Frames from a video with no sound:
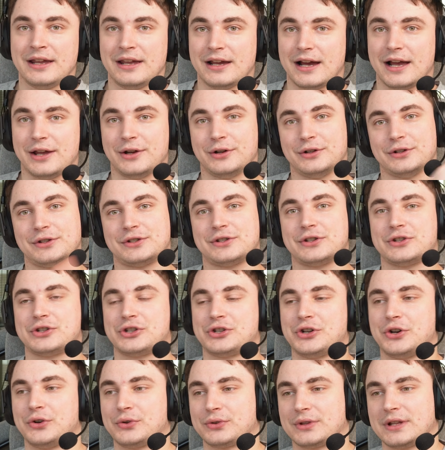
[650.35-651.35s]
I also
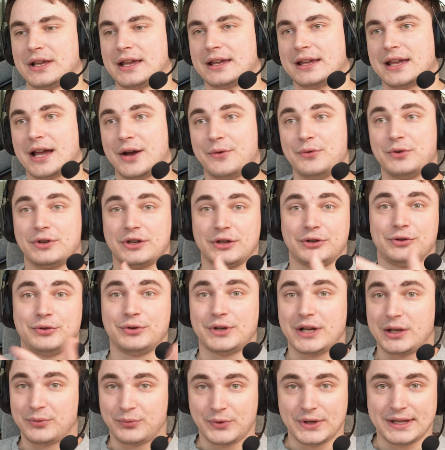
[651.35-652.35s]
showed like how you can do
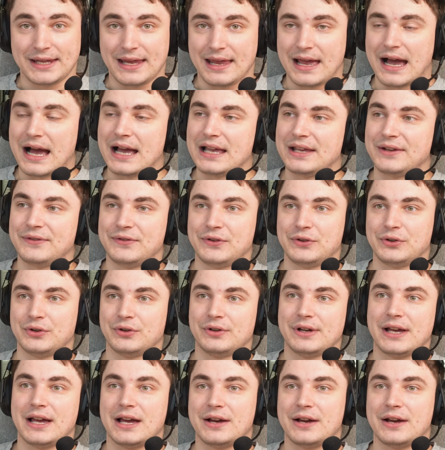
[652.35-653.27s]
that with AI if you don't